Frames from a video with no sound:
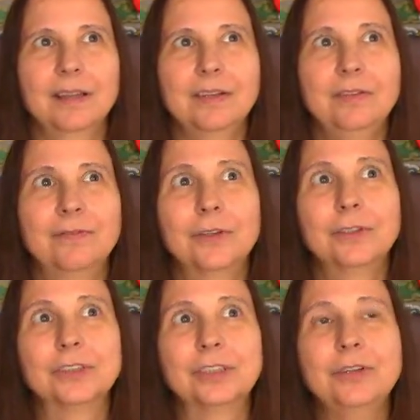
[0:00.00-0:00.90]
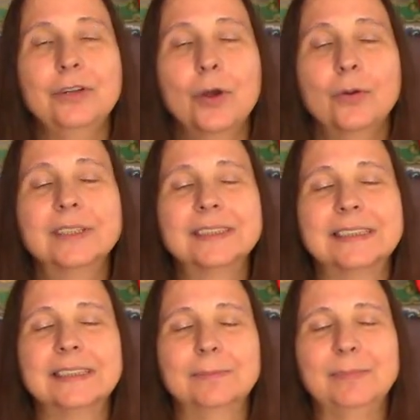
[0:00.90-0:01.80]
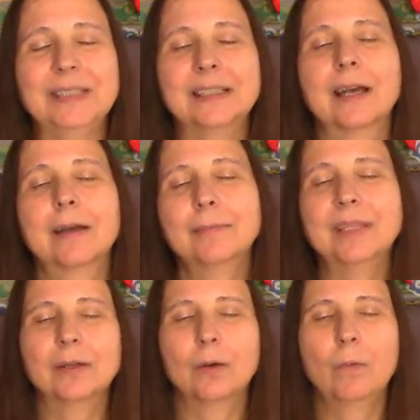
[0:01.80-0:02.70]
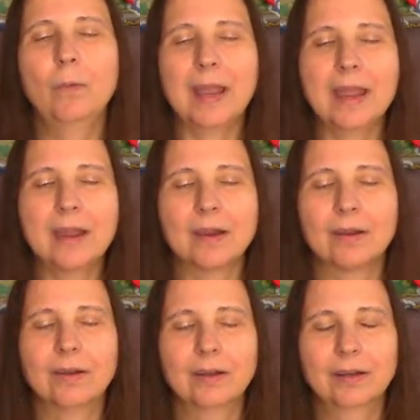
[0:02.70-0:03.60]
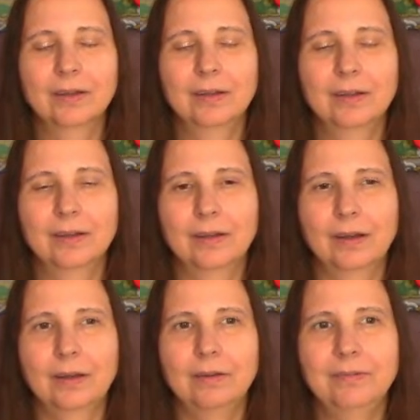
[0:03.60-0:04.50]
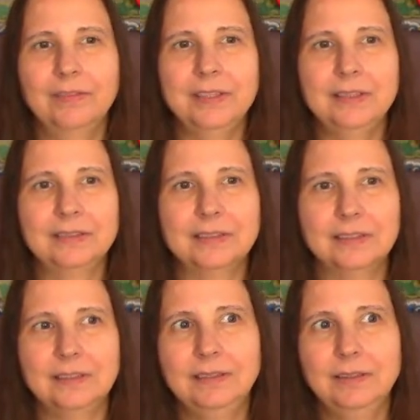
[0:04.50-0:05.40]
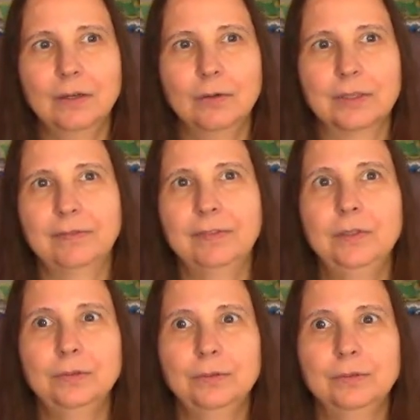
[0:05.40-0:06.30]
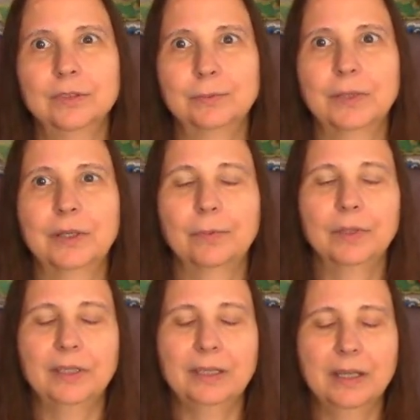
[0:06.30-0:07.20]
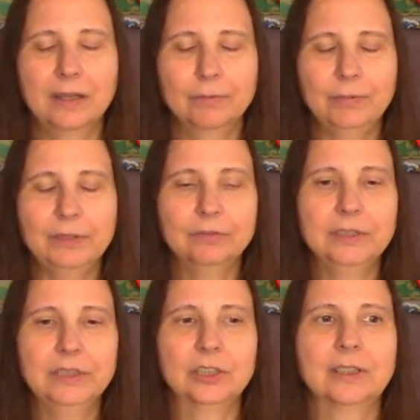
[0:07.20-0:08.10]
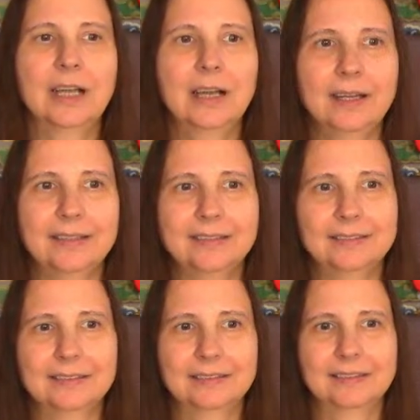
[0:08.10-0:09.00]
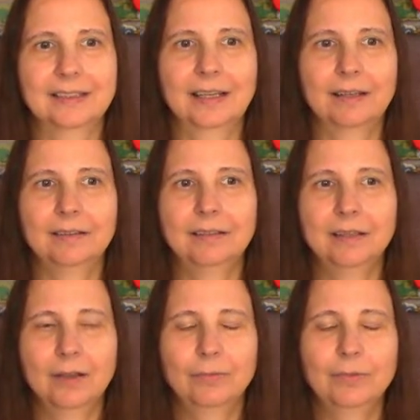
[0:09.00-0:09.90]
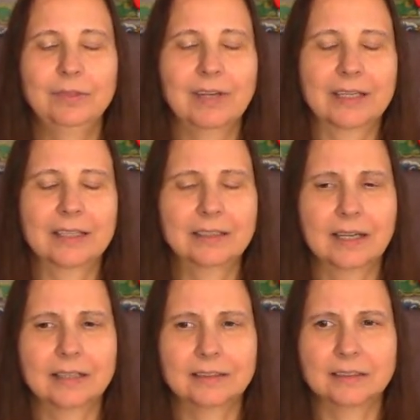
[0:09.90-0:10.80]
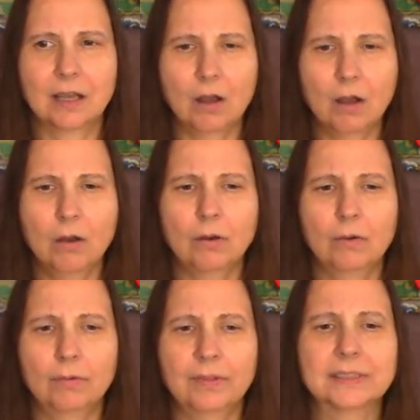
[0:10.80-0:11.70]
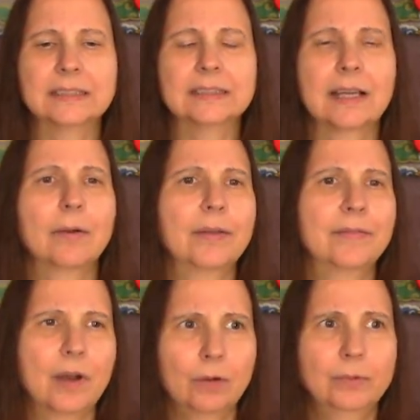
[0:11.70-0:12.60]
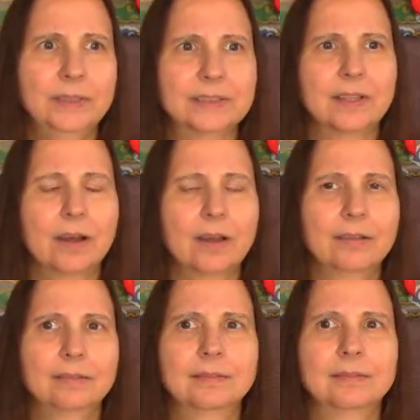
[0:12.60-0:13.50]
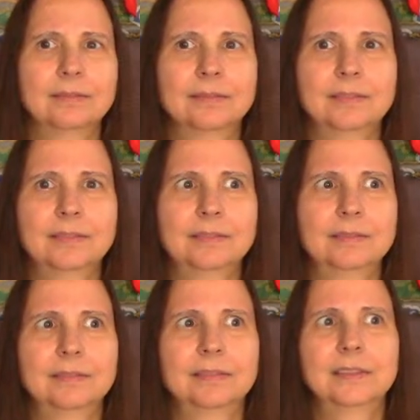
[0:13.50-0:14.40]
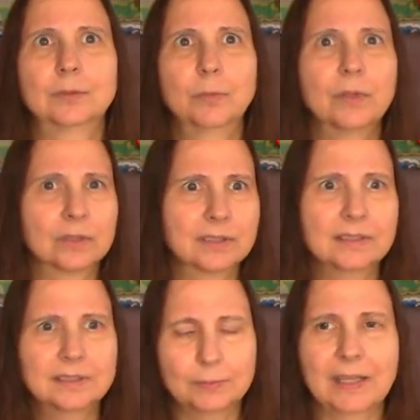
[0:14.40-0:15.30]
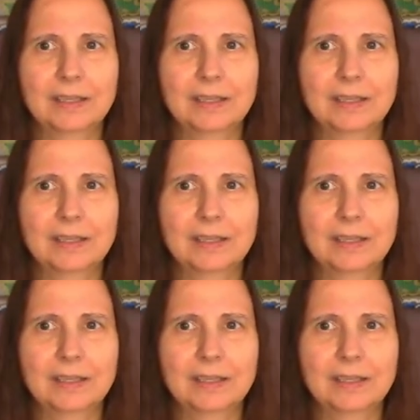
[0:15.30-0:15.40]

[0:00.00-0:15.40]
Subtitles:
first noticing and becoming aware of these egoic views where we reach a line and we recognize that, oh, this is how I've always thought this worked this way.